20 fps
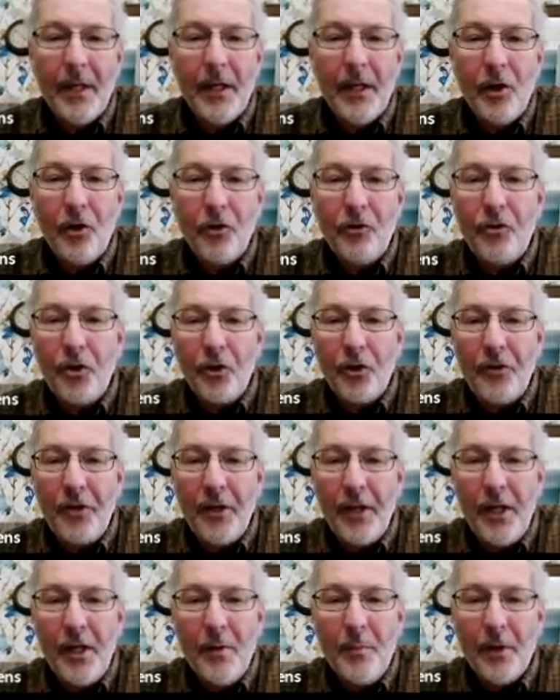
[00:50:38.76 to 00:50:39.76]
Here's your
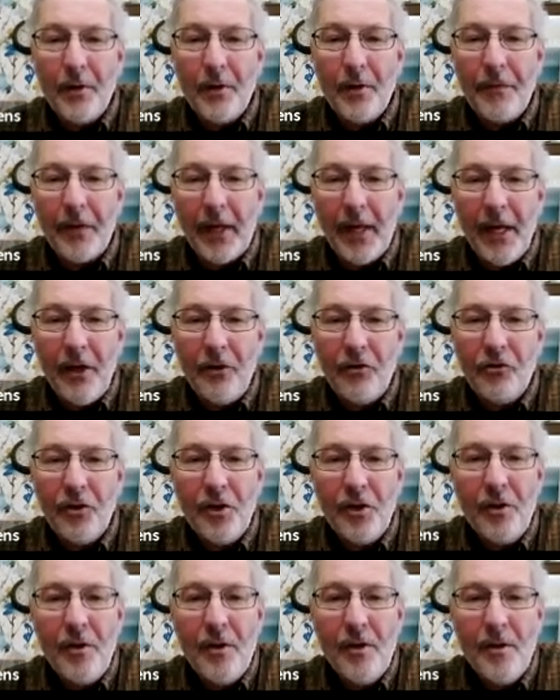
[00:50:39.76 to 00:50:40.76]

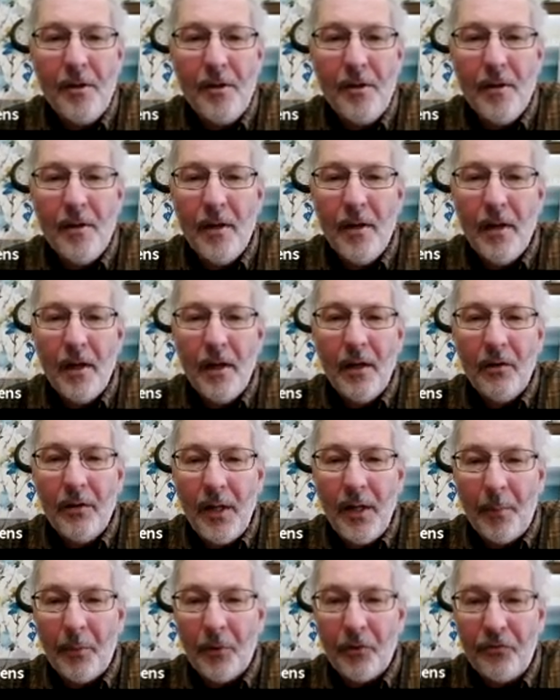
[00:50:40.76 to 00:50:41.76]
dehumidification,
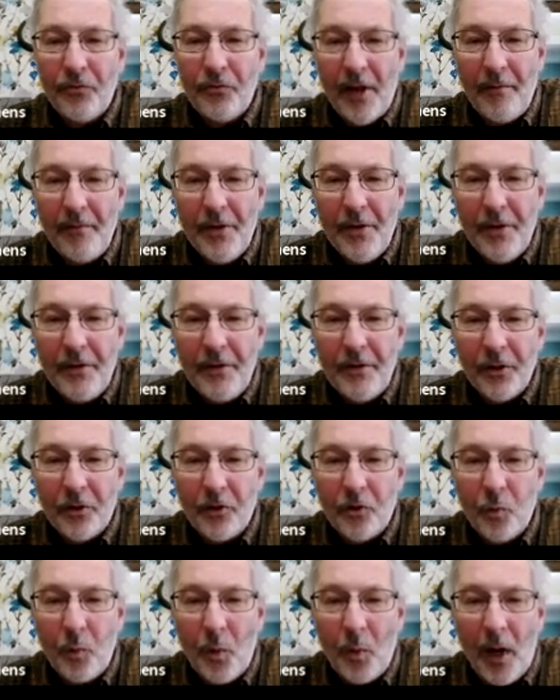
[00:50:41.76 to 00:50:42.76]
number 7 to
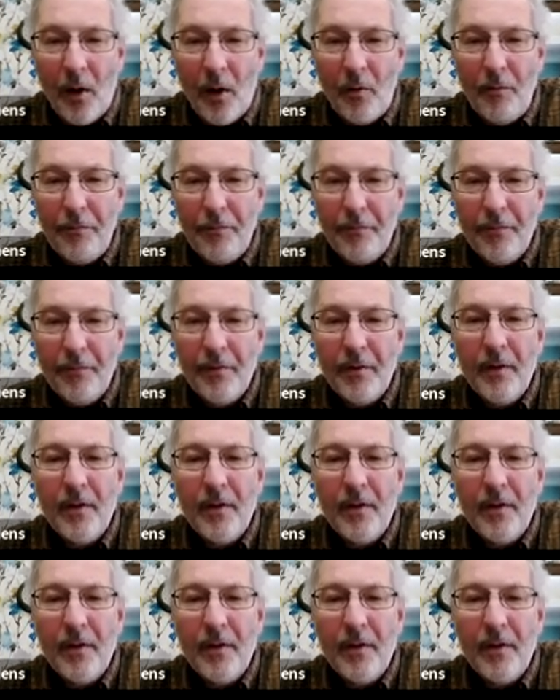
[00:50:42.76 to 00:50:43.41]
12.